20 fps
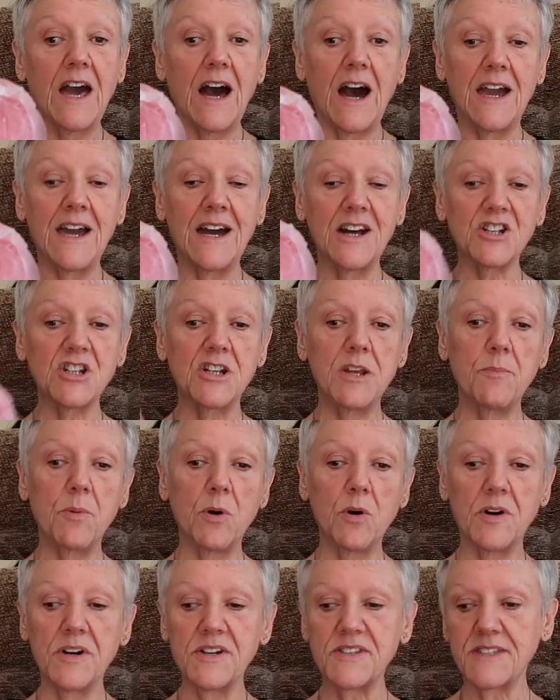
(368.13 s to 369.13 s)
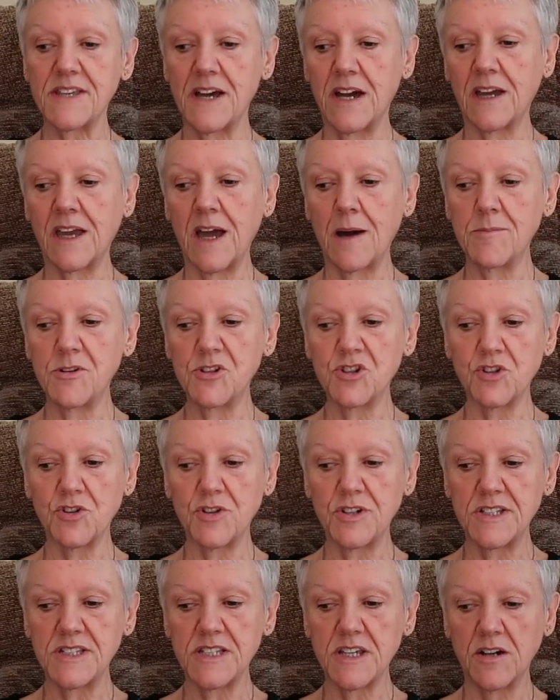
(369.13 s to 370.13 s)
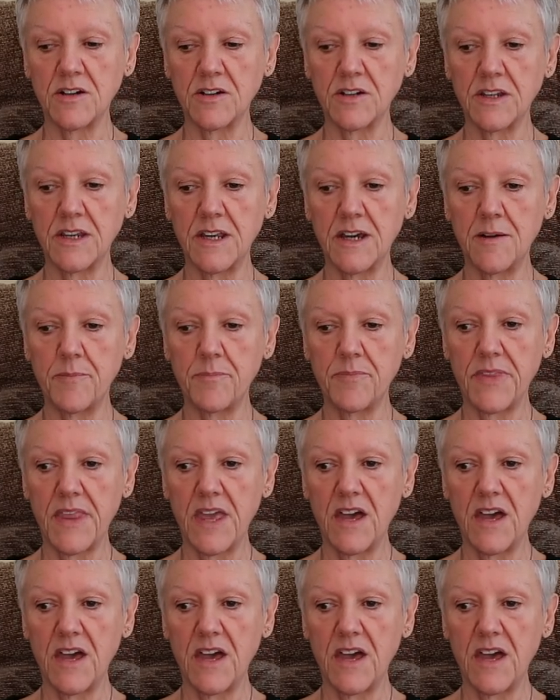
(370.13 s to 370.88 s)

I actually bought a, a gammon joint on um,